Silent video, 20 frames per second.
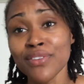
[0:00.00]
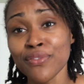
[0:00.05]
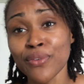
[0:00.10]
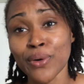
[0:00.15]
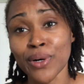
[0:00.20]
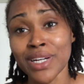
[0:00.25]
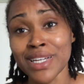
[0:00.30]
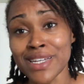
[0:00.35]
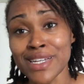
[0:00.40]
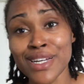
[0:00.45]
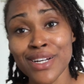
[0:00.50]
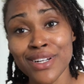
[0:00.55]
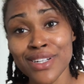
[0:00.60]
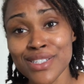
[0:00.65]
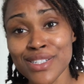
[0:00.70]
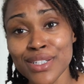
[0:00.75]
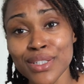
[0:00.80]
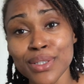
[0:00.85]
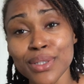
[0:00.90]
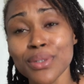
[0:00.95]
for a year or
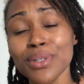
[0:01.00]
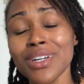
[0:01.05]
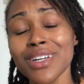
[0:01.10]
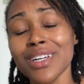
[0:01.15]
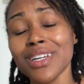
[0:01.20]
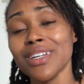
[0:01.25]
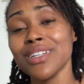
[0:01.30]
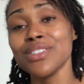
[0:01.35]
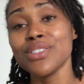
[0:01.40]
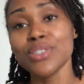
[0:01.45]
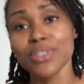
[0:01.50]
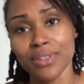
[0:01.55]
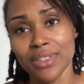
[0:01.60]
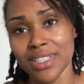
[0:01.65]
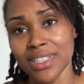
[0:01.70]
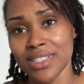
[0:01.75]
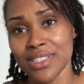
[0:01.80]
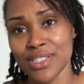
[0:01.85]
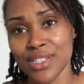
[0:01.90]
two, do it.